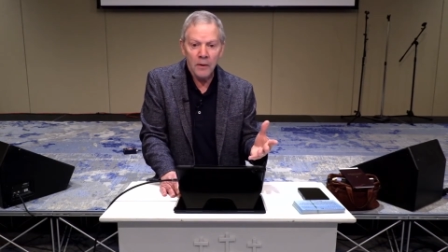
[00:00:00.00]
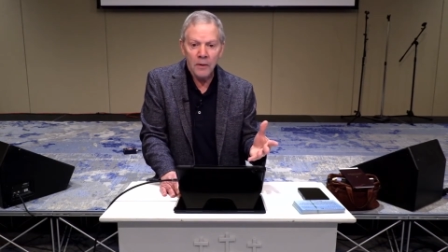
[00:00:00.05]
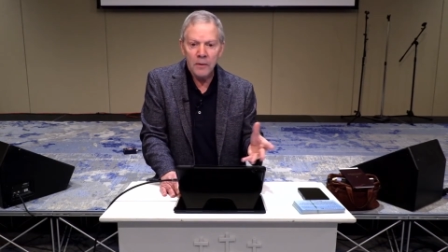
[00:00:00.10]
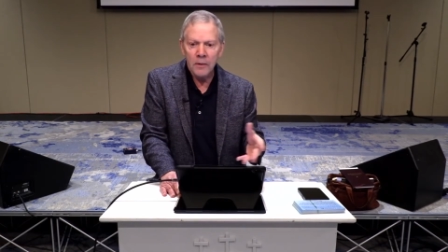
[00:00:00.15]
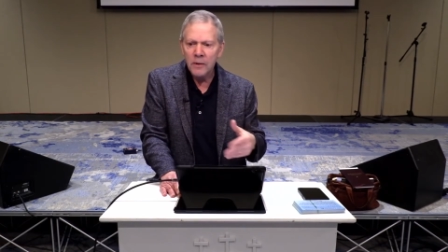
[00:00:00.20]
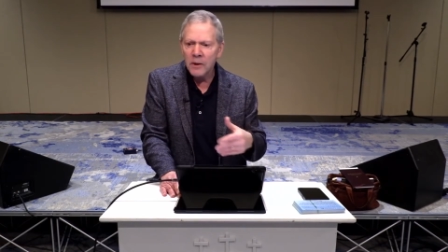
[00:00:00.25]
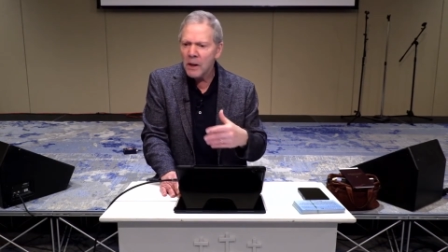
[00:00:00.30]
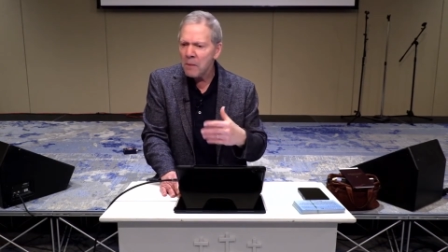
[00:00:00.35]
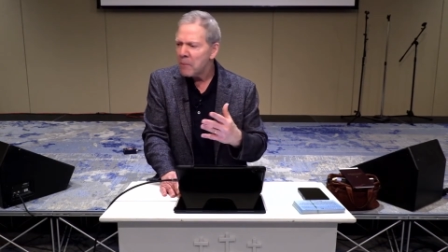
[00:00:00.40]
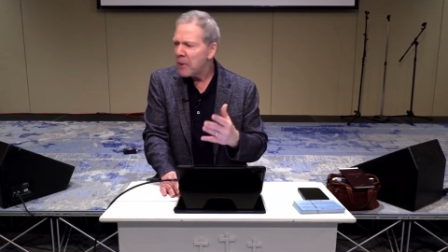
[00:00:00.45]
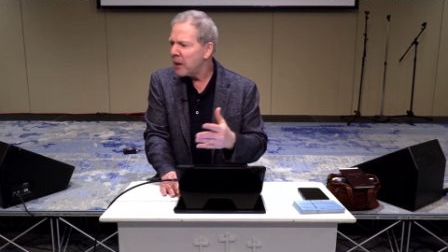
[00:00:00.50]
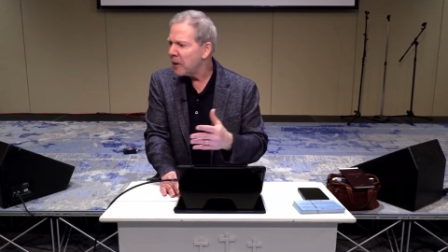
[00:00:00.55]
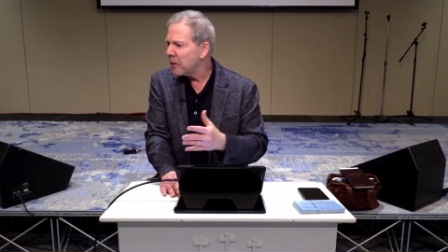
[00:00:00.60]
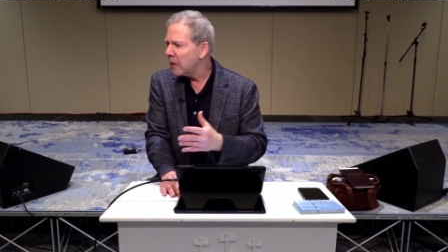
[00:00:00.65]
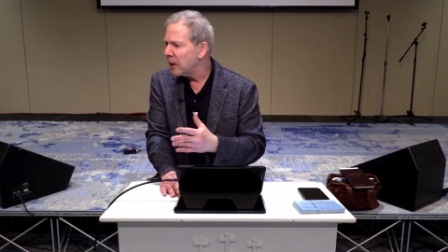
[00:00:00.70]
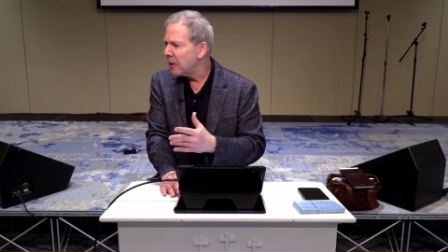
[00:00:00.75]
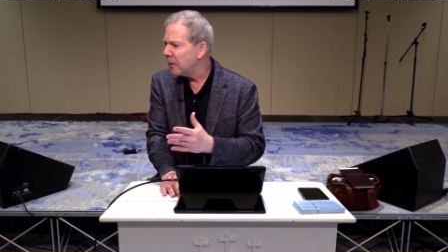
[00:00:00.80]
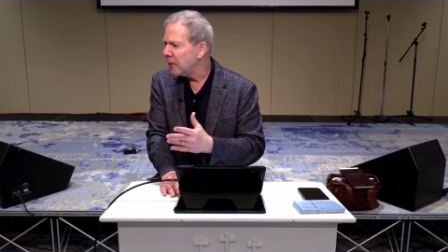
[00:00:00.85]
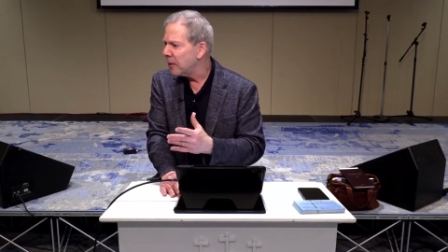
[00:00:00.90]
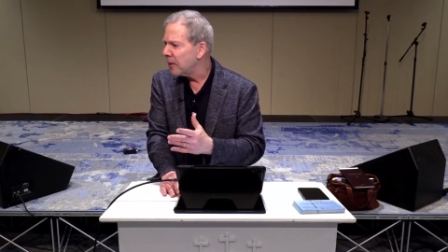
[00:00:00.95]
Does that make
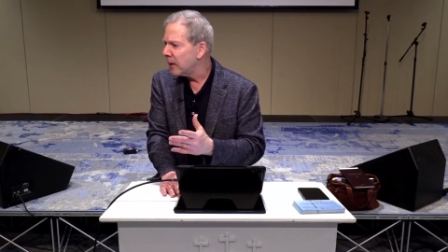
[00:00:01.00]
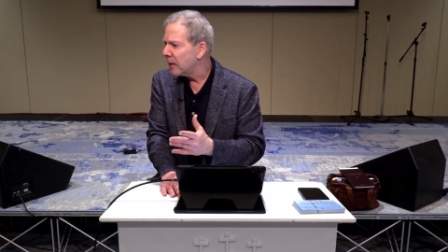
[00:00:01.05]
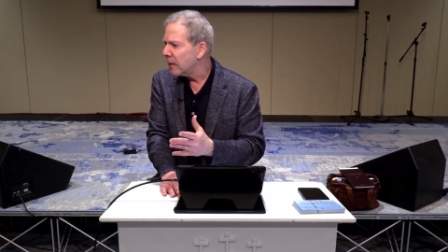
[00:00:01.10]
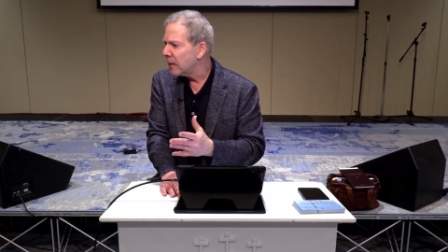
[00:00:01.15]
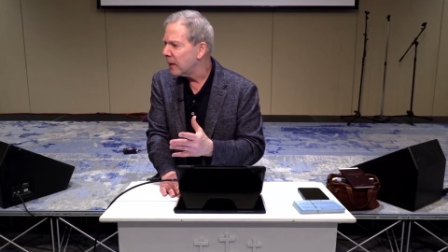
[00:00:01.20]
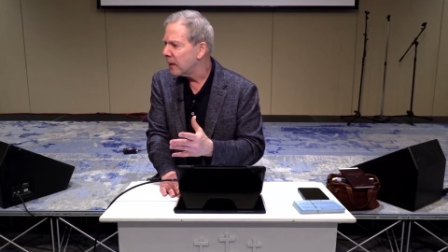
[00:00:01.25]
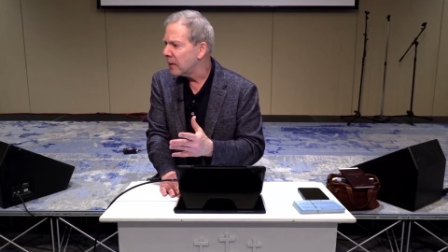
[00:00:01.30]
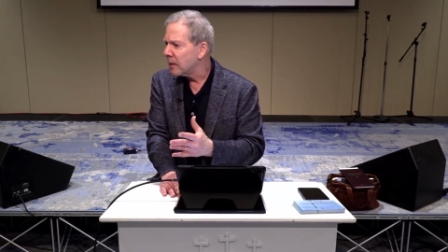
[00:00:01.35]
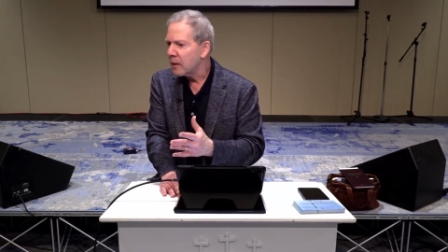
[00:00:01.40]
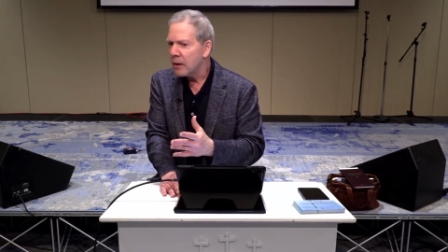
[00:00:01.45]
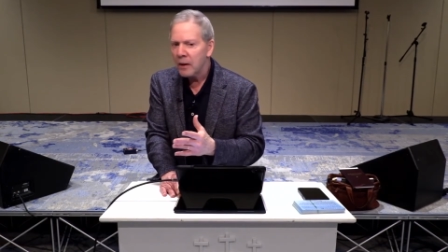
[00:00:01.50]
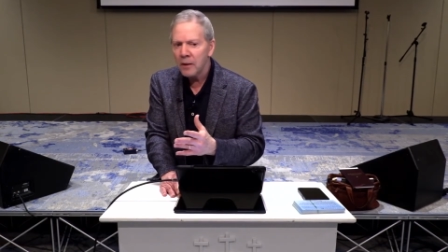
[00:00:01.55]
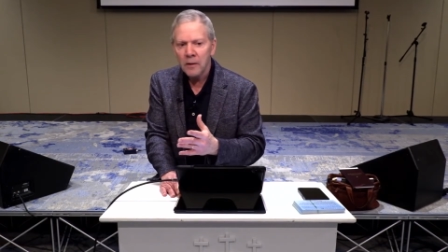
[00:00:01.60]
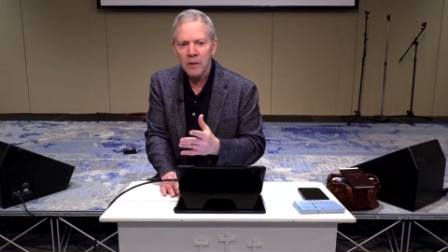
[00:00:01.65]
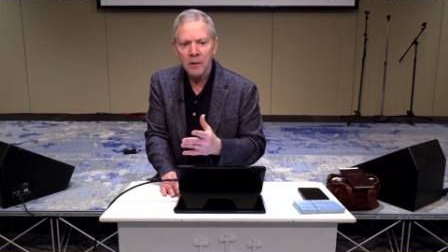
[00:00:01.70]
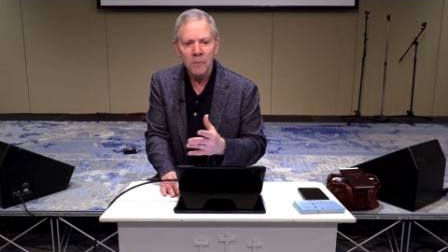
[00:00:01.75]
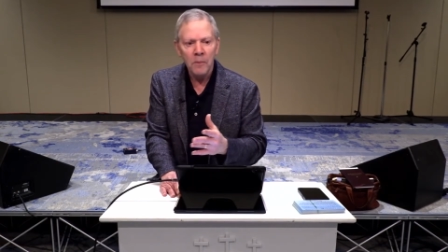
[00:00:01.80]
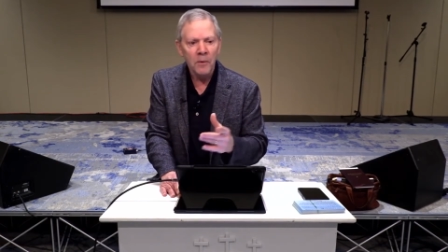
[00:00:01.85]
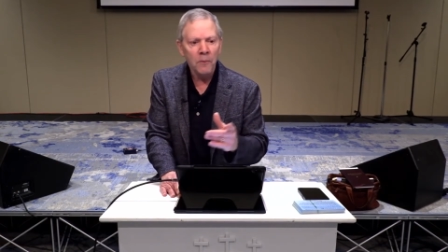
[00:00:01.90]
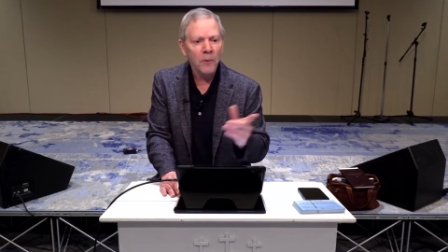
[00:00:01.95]
sense, that
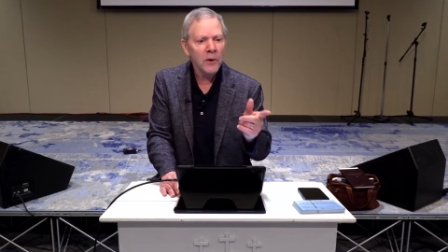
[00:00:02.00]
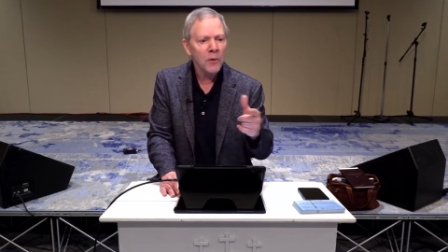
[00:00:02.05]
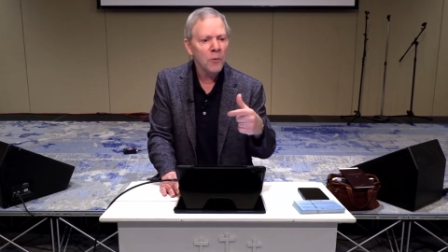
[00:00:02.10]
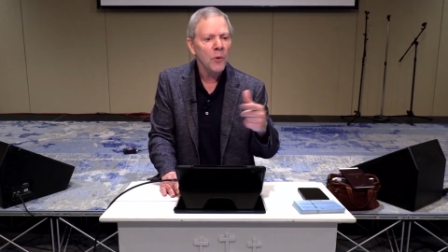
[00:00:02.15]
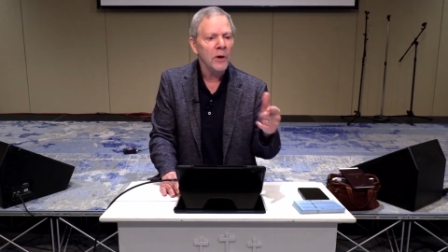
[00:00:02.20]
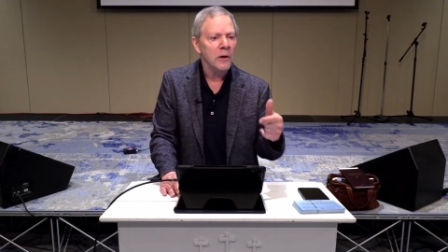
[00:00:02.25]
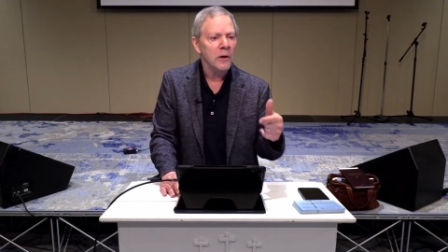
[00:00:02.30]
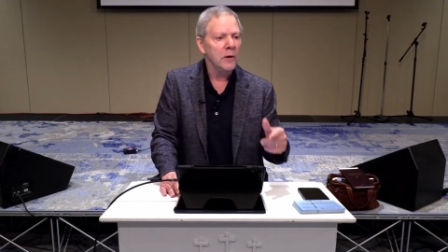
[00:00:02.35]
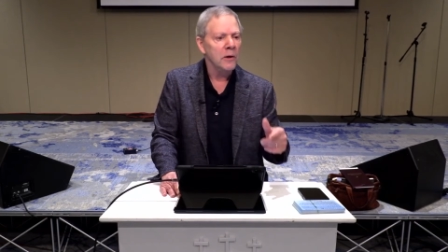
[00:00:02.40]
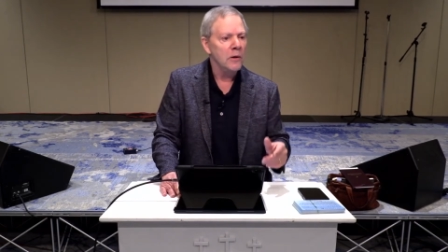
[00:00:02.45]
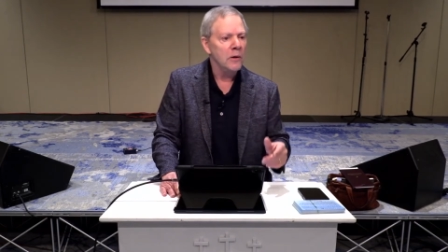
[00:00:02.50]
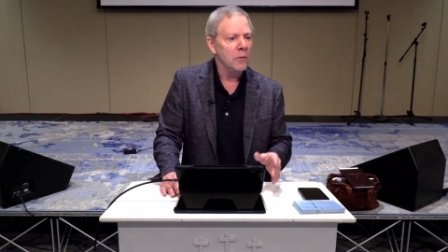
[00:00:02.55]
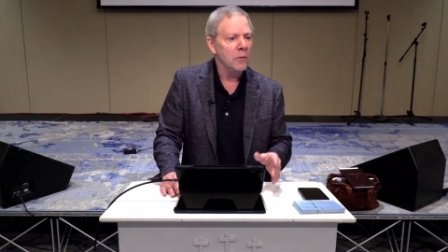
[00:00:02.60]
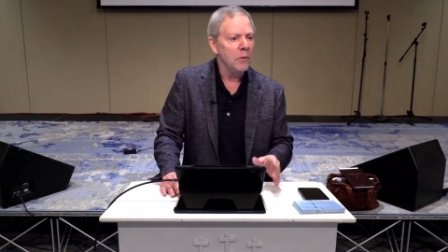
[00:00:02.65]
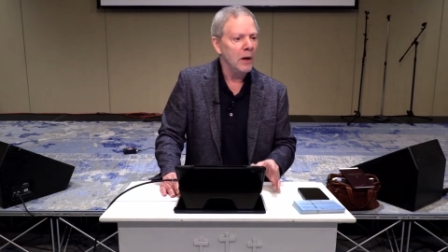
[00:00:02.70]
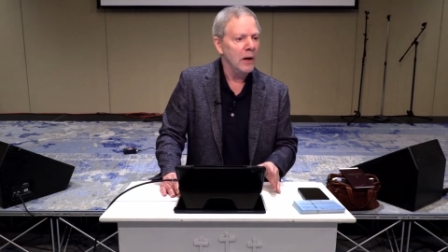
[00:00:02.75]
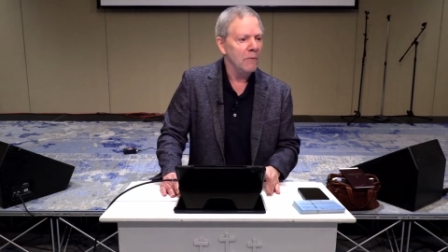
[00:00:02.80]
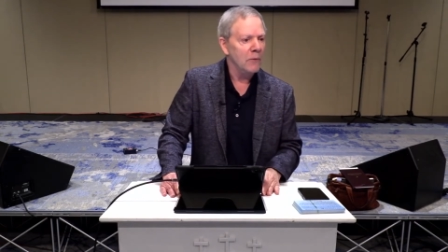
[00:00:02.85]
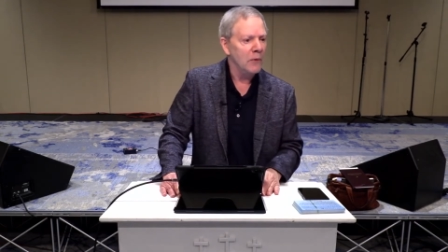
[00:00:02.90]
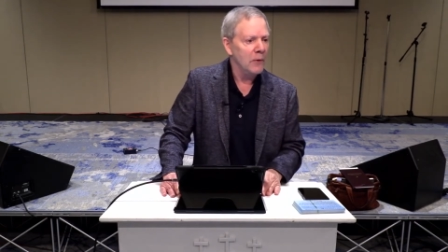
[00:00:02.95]
concept? What questions do you
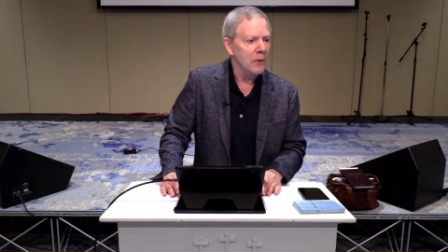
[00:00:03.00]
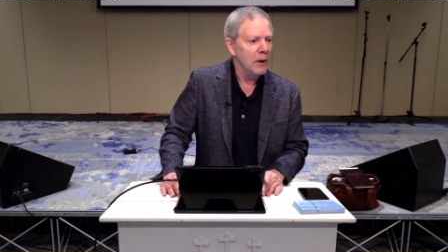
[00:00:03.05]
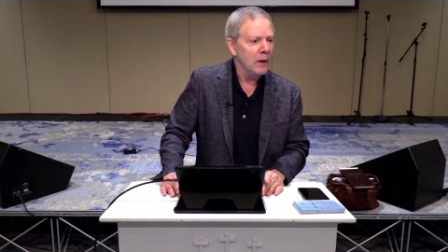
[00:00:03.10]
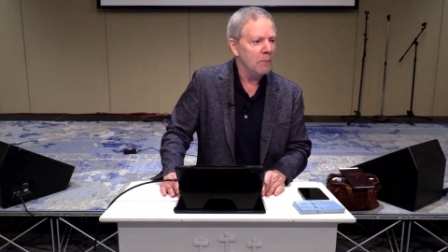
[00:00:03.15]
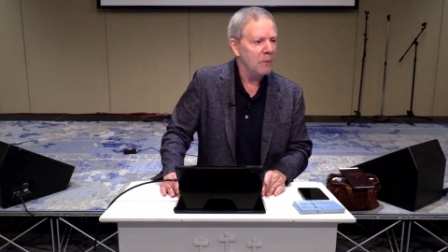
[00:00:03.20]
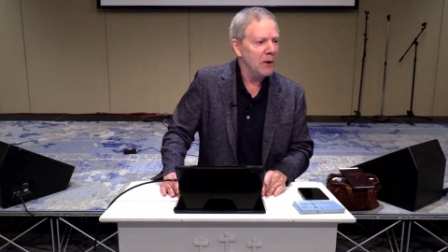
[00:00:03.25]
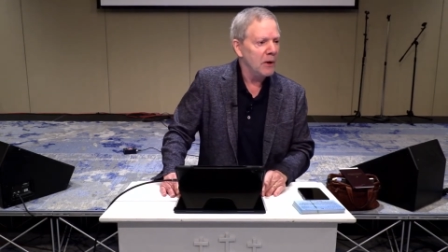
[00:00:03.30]
have on that?